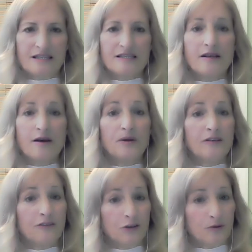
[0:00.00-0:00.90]
So
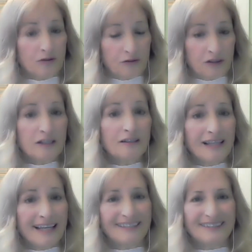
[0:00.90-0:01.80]
if you feel
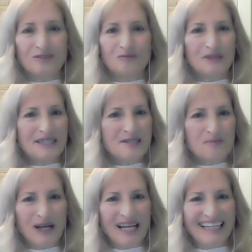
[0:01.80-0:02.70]
like a little bliss
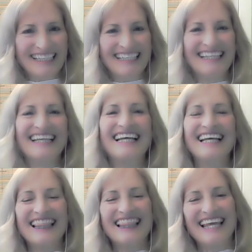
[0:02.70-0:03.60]
brain,
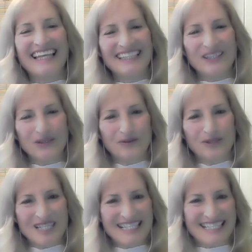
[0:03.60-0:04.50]
then you
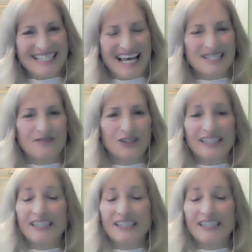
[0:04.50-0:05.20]
were successful.